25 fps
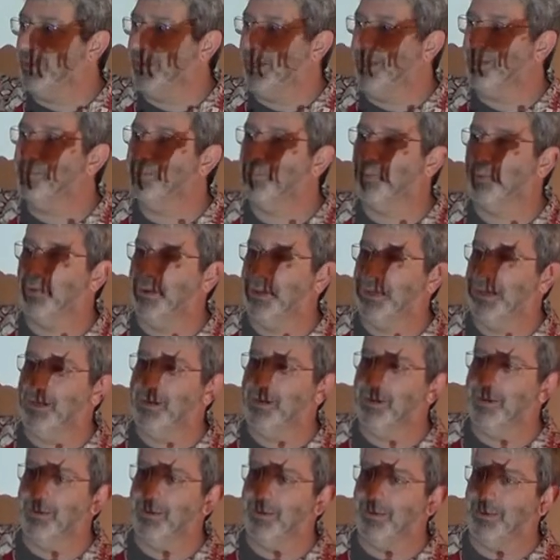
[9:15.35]
an end point
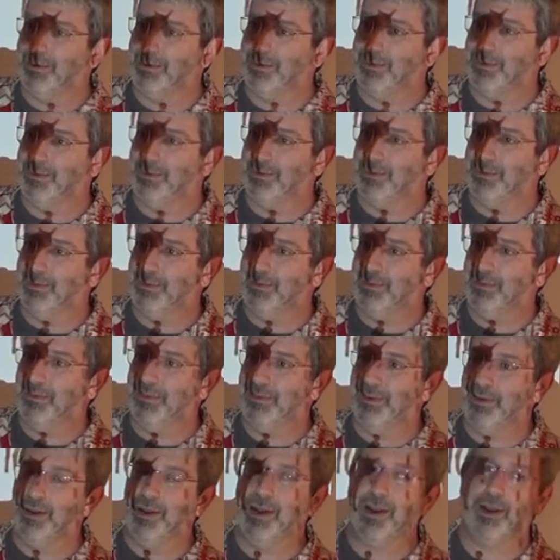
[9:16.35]
here.
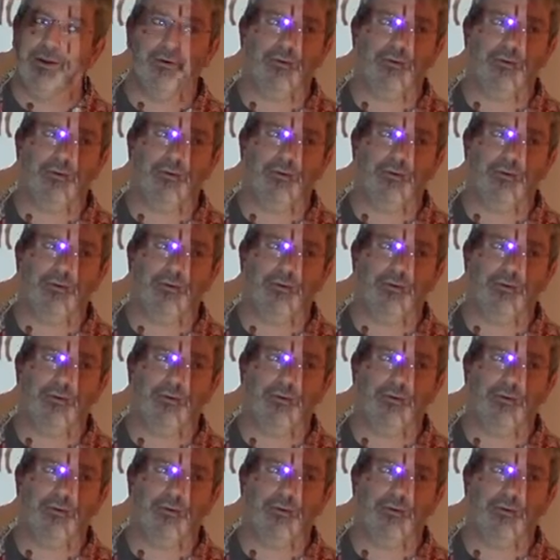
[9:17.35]
I